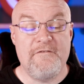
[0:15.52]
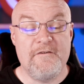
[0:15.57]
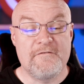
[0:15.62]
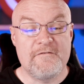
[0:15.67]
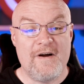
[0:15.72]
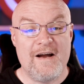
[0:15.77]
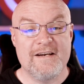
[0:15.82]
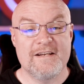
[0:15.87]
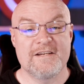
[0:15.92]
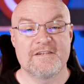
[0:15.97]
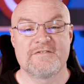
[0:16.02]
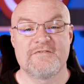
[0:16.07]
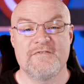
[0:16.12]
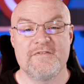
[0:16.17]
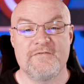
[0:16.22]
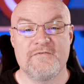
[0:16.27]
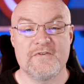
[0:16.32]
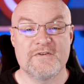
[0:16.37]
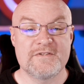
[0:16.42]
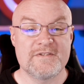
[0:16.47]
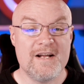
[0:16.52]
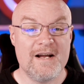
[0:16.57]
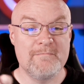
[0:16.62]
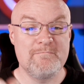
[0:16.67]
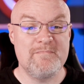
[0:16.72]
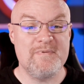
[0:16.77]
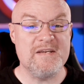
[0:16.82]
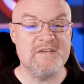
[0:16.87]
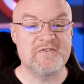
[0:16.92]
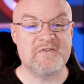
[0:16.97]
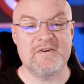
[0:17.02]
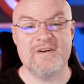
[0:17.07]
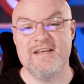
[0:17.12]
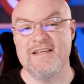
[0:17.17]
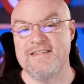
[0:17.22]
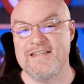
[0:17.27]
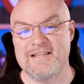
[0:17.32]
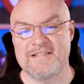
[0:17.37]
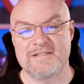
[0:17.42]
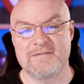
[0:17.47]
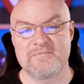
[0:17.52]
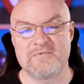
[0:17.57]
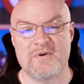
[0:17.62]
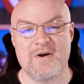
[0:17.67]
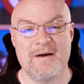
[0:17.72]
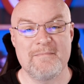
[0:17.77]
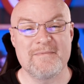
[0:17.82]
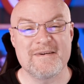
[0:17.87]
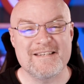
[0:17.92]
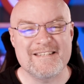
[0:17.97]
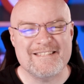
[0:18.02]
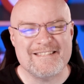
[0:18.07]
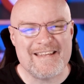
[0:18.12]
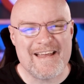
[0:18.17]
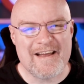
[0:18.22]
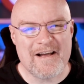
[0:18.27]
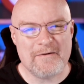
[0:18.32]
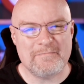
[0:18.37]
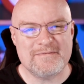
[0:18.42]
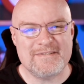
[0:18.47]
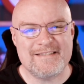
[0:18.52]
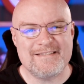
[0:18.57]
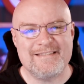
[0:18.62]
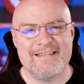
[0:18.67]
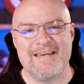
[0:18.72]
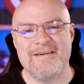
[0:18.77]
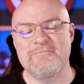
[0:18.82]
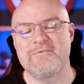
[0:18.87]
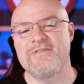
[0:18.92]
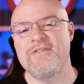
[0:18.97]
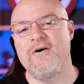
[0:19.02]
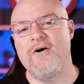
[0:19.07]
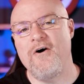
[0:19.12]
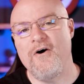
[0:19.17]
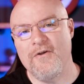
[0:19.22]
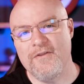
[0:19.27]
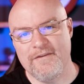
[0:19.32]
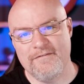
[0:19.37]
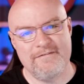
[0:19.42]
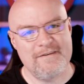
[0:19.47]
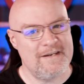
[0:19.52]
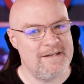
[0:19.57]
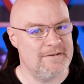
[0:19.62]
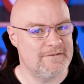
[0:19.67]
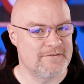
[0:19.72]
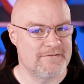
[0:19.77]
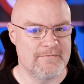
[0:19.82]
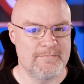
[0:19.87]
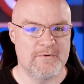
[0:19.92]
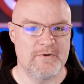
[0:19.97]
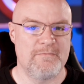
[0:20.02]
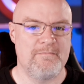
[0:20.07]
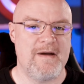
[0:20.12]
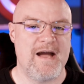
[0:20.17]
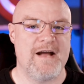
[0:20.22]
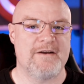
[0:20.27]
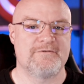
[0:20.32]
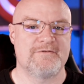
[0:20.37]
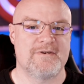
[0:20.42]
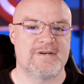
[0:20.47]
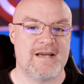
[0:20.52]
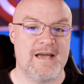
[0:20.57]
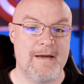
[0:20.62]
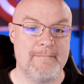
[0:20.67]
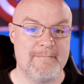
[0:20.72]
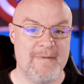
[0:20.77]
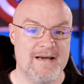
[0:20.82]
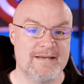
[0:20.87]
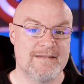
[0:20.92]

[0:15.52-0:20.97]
If you're finding us for the first time, be sure to hit that subscribe button to stay up to date with all the videos from both Patrick and